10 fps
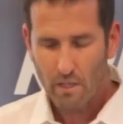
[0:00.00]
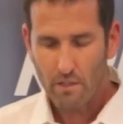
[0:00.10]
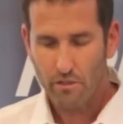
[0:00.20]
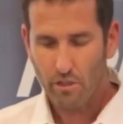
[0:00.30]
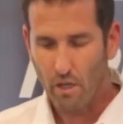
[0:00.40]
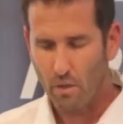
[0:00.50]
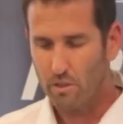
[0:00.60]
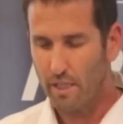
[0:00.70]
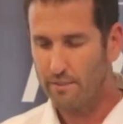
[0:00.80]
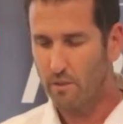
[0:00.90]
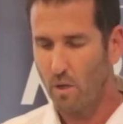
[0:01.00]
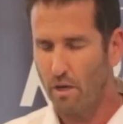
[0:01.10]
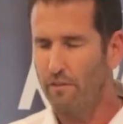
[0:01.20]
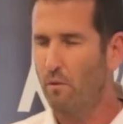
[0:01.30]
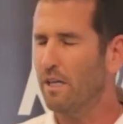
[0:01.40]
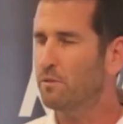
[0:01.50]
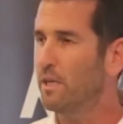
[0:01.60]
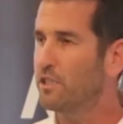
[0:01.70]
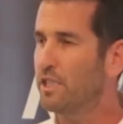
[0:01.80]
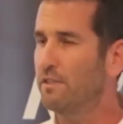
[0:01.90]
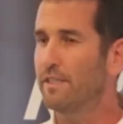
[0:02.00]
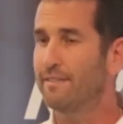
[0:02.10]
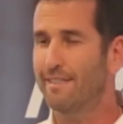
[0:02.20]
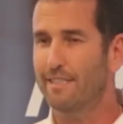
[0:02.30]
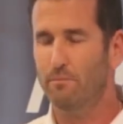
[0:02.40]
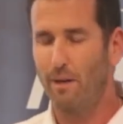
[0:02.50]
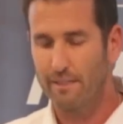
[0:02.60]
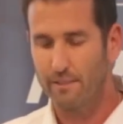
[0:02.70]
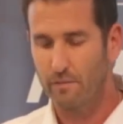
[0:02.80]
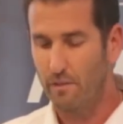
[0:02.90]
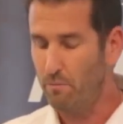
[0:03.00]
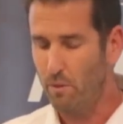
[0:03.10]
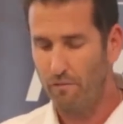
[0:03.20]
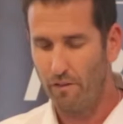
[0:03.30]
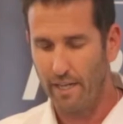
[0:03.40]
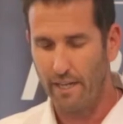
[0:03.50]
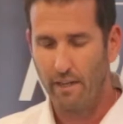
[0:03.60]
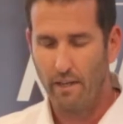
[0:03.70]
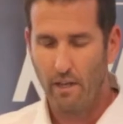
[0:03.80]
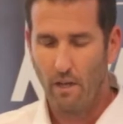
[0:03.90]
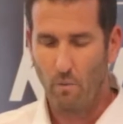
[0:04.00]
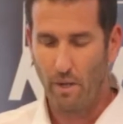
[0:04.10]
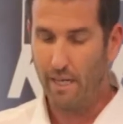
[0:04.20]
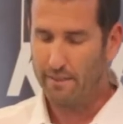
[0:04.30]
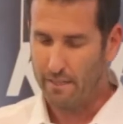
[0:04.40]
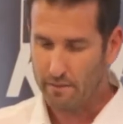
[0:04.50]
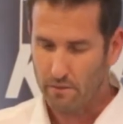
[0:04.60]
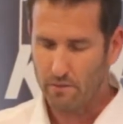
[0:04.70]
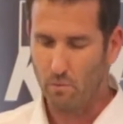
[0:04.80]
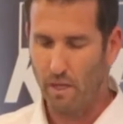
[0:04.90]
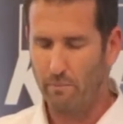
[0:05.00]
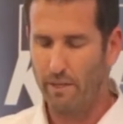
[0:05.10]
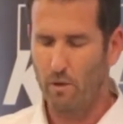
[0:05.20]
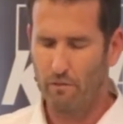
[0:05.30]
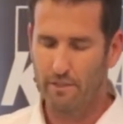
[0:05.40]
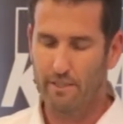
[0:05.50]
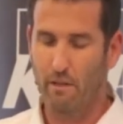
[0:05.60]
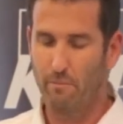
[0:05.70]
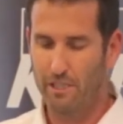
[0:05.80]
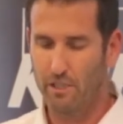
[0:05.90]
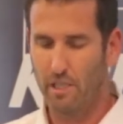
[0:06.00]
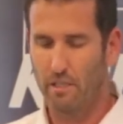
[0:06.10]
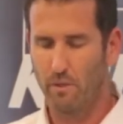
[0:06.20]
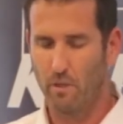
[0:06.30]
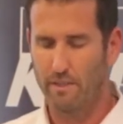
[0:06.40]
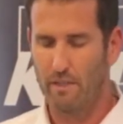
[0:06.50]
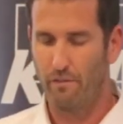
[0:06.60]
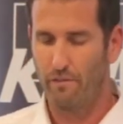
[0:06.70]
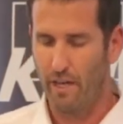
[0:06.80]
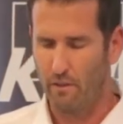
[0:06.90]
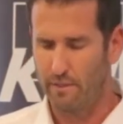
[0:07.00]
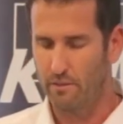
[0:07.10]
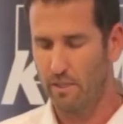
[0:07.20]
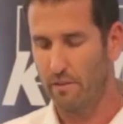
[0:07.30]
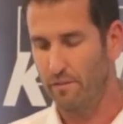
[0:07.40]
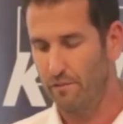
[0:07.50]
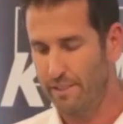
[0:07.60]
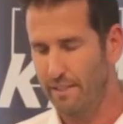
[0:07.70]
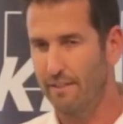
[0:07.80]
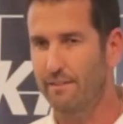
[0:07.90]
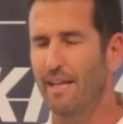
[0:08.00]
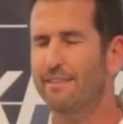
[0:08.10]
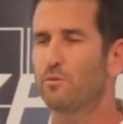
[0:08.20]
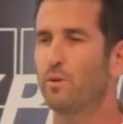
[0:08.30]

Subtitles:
So just to go over what we achieved in 6 months, very briefly, we had that one big conference that I mentioned. We called it Everything IoT 2015, and that's